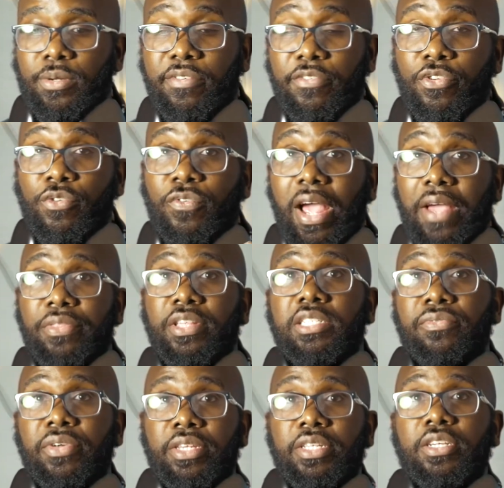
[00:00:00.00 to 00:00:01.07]
and if you find this
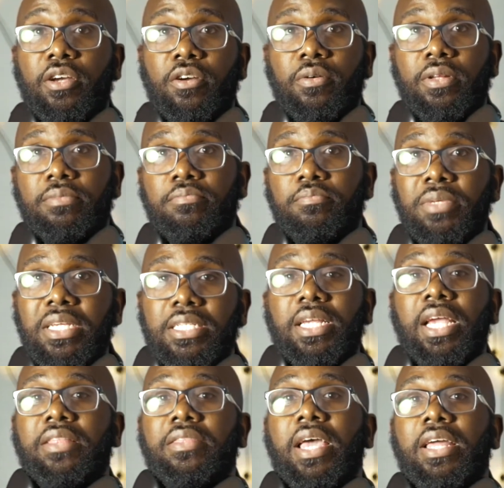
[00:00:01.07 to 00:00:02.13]
video and me
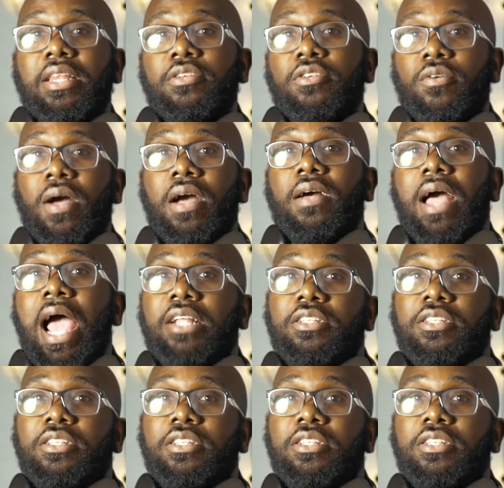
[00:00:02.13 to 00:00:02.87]
saying that, you know, I